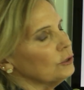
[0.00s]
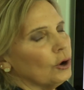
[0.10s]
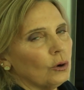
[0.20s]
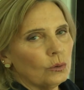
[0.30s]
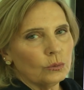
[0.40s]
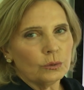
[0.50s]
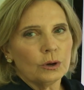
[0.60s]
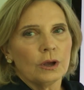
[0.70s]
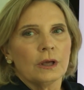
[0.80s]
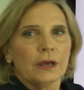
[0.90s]
known
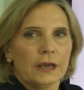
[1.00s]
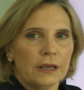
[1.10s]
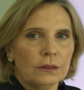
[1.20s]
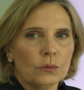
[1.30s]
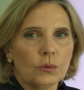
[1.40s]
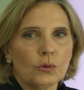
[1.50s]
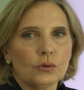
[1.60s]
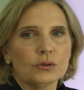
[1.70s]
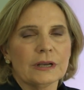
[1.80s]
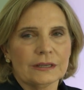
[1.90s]
in the
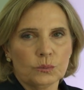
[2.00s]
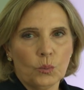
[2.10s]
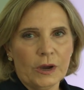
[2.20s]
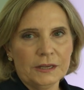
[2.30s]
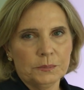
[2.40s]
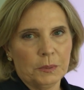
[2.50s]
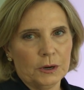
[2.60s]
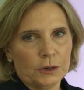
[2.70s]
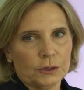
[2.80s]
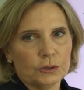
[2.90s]
rules as waste
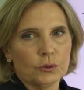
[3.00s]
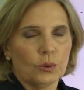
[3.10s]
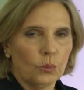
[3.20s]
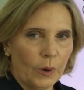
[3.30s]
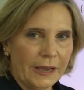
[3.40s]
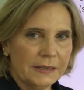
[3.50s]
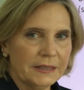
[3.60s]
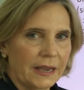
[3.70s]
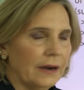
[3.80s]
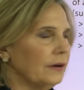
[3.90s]
bunkers or
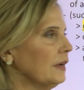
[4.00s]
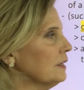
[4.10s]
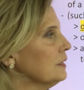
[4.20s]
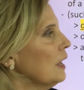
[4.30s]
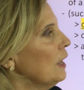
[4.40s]
waste areas.